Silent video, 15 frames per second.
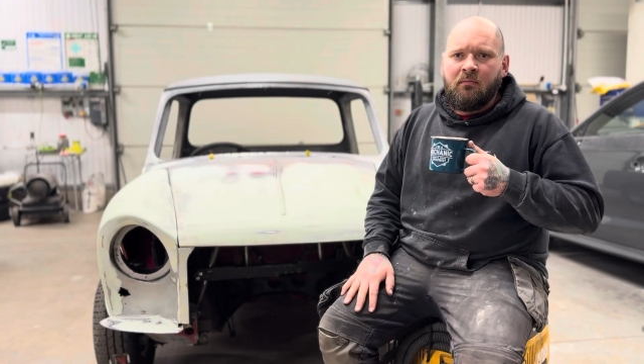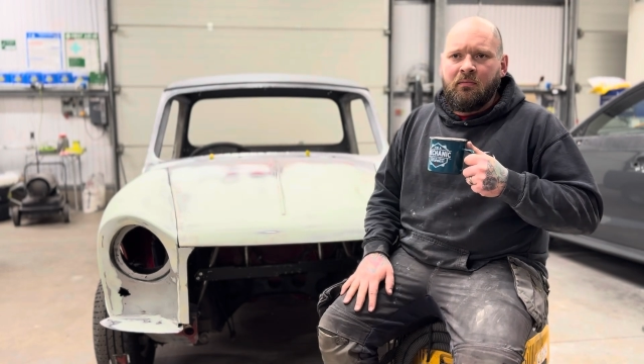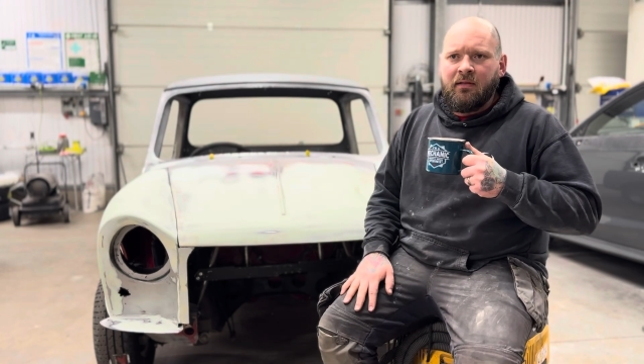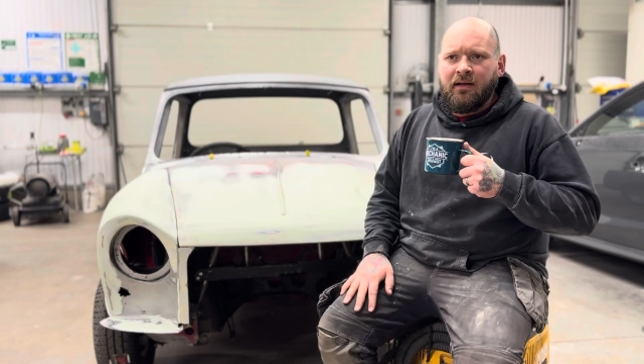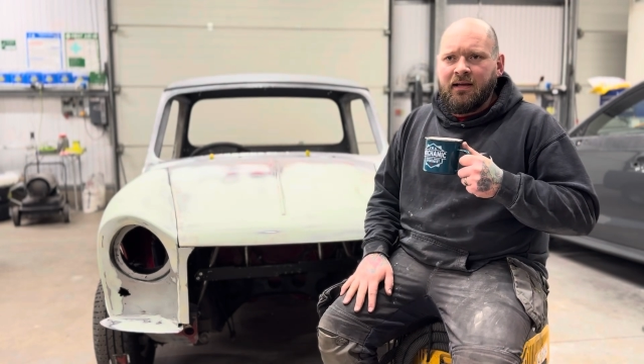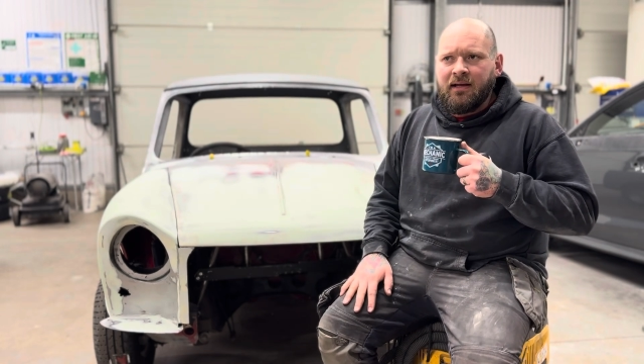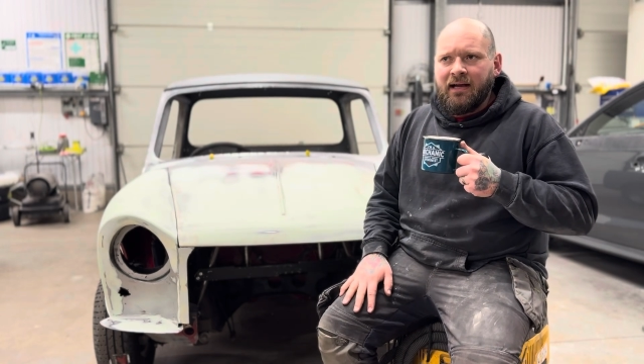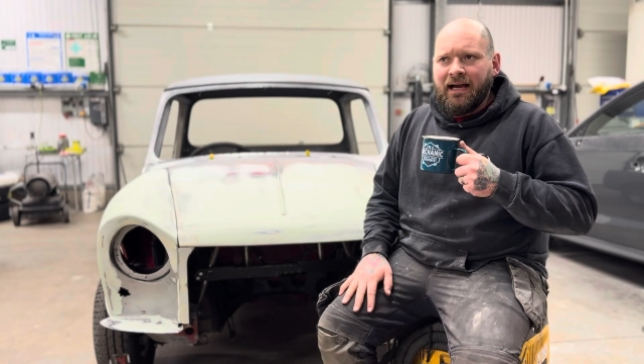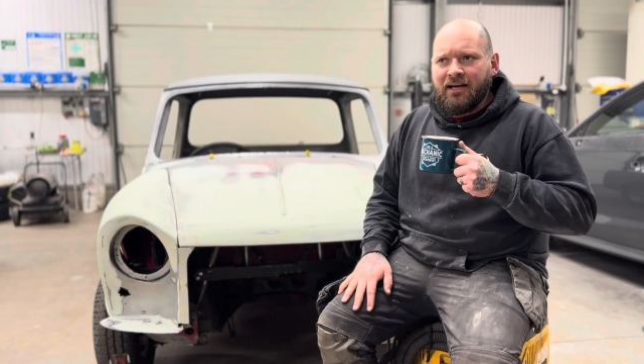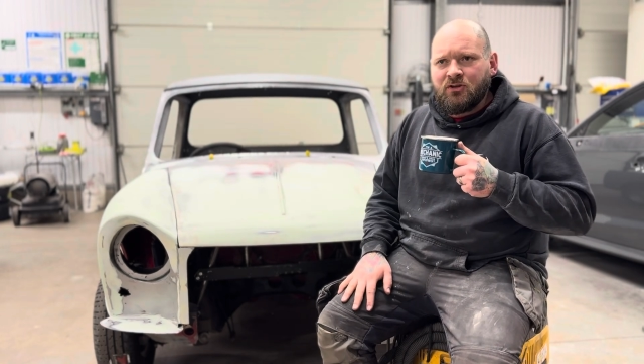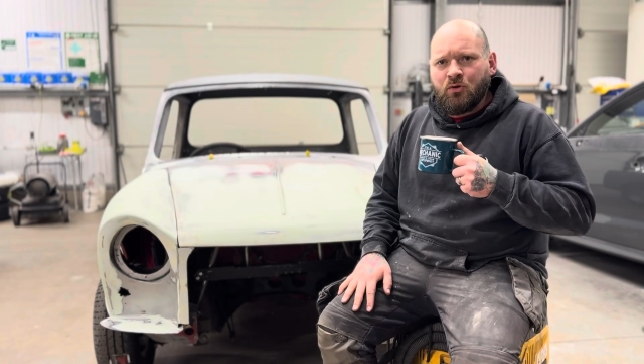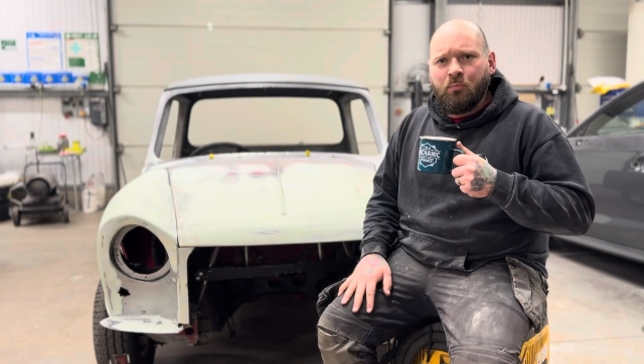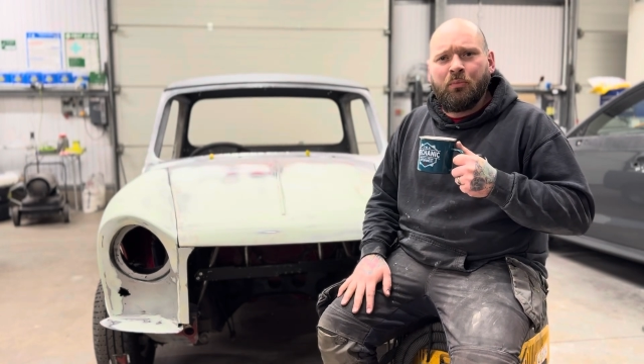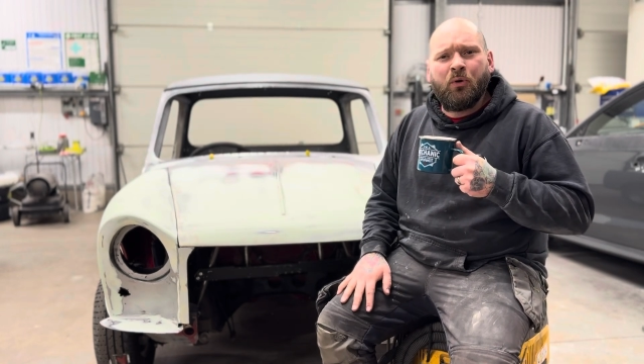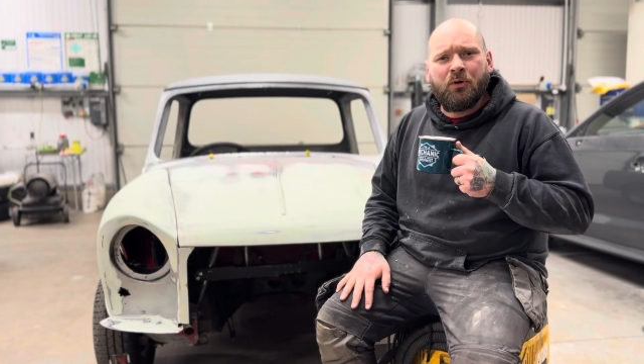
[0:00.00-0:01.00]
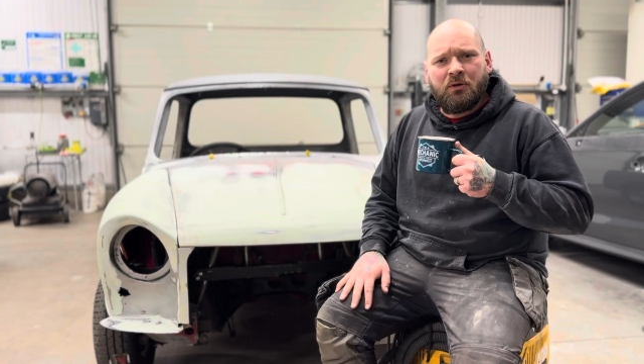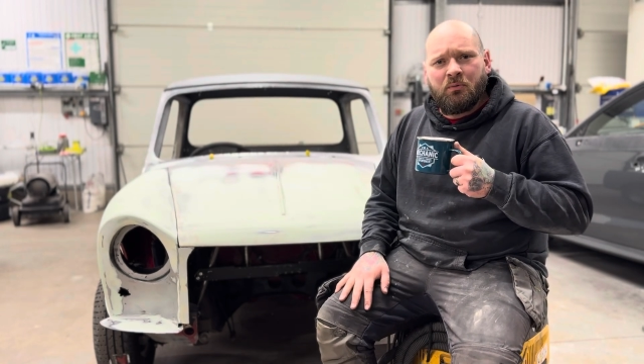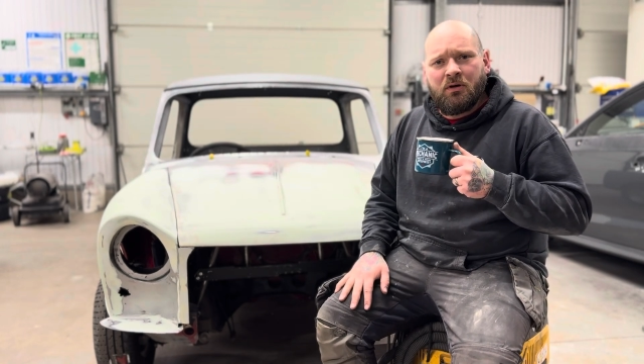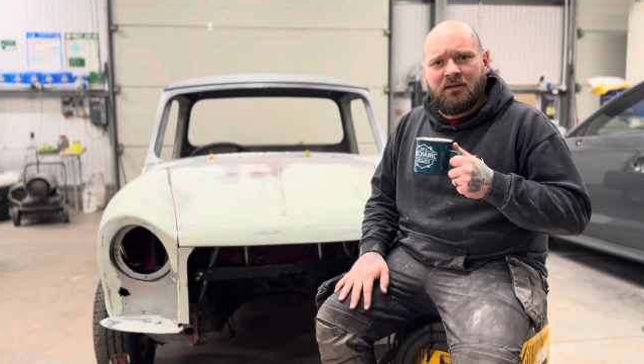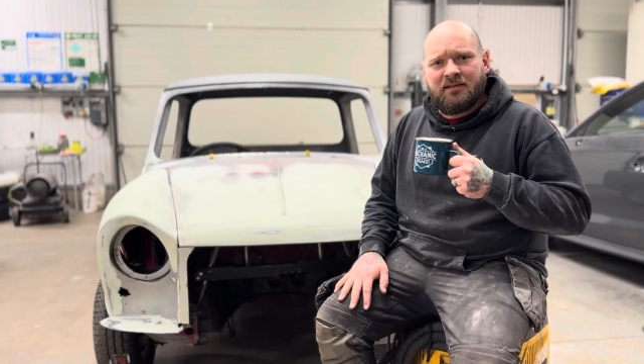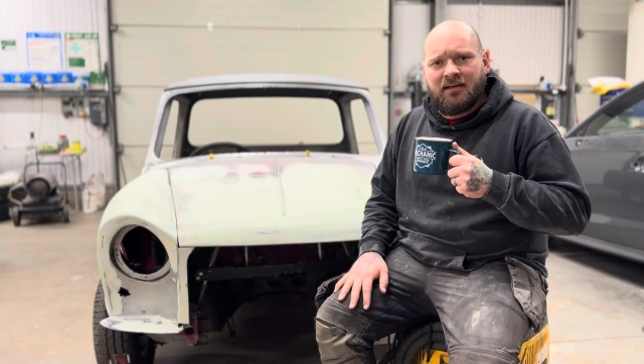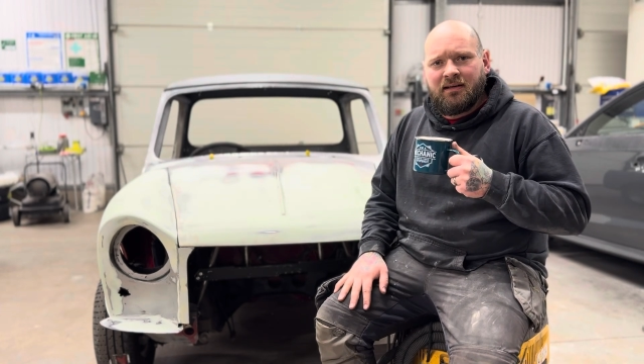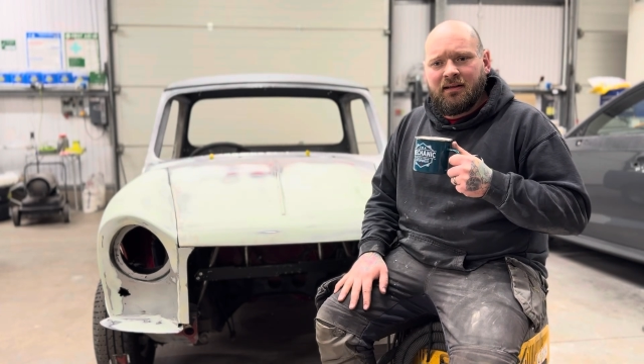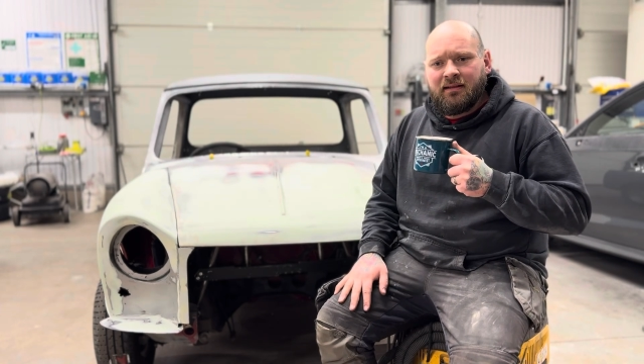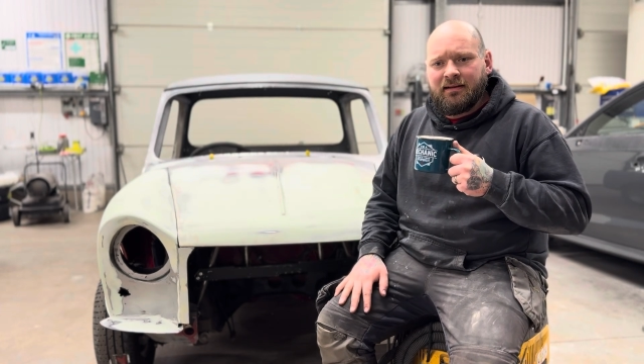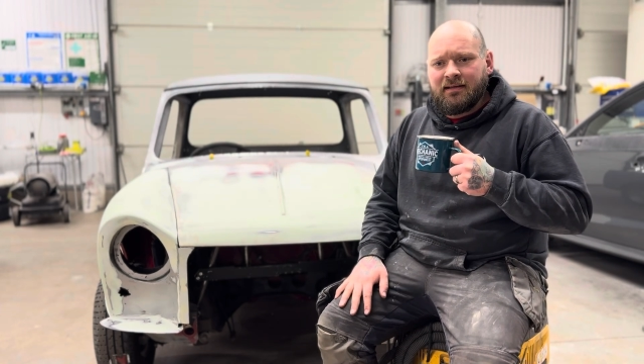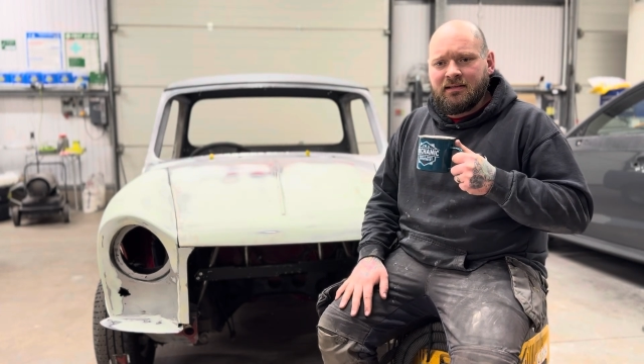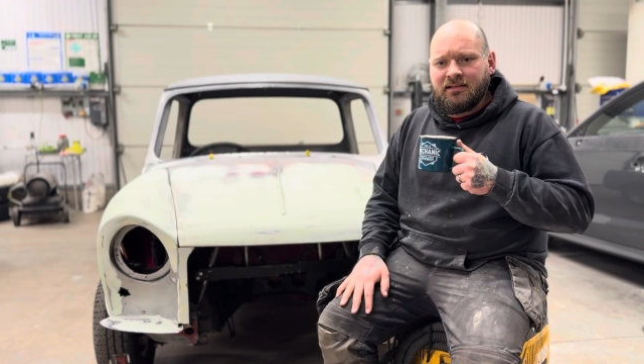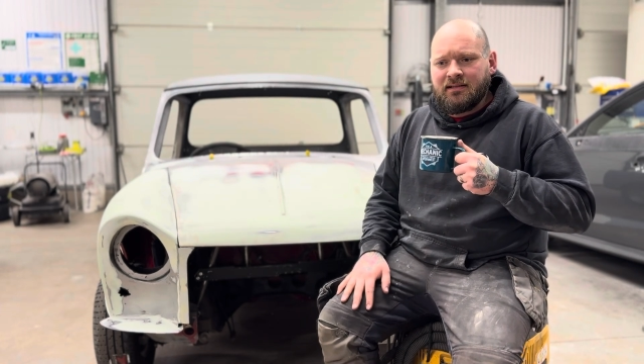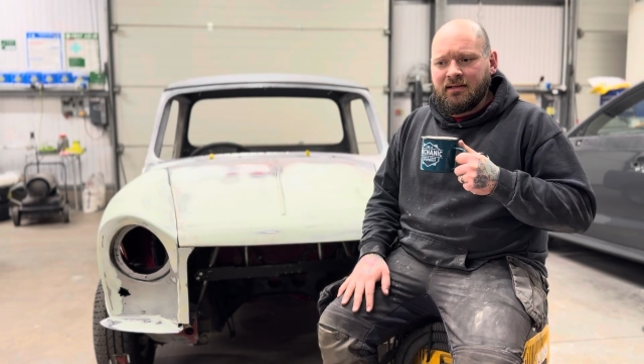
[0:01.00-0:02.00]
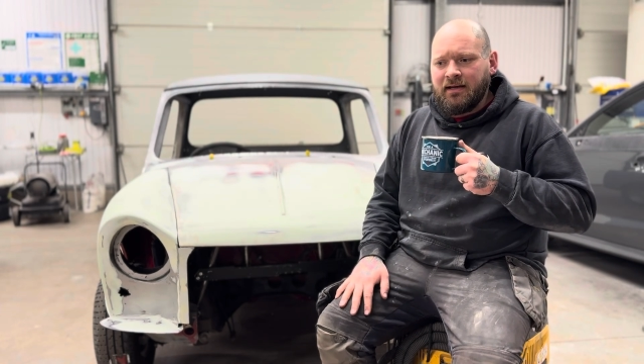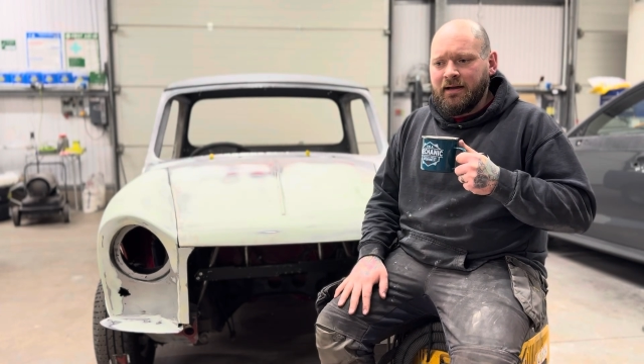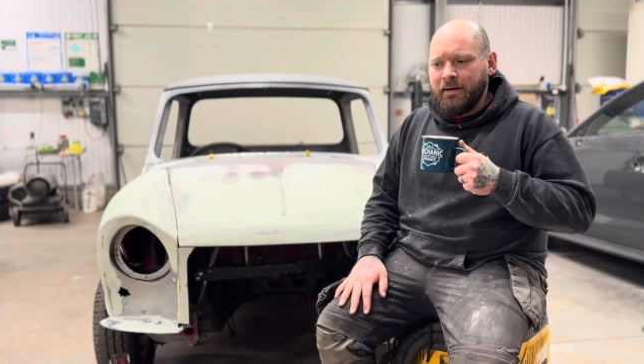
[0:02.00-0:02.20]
the actual bodywork side of things.